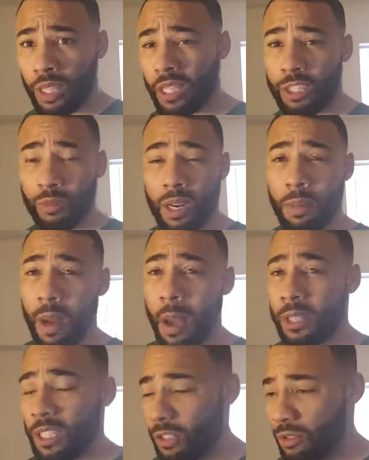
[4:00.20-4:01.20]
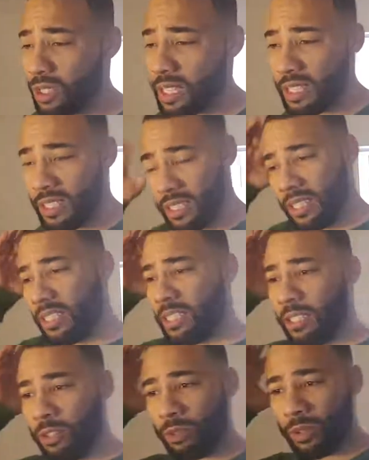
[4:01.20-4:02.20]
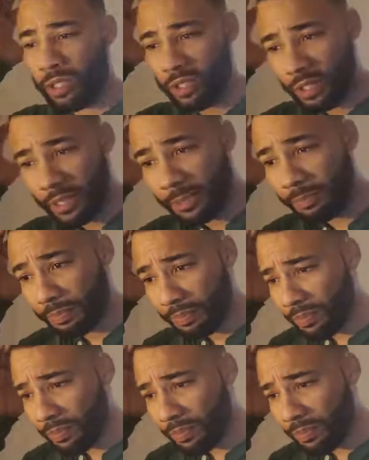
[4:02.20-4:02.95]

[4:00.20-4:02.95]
thing. That's why the Bible says, "Oh, taste and see that the Lord is good."